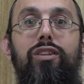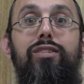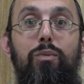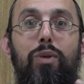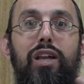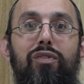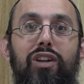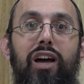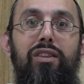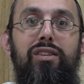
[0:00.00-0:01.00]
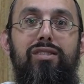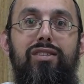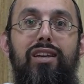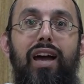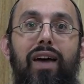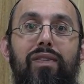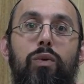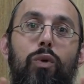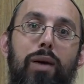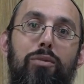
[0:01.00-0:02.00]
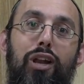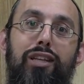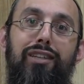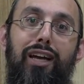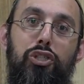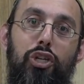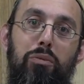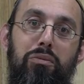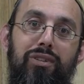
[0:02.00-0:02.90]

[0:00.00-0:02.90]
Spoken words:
to benefit others. And then we're emulating Hashem.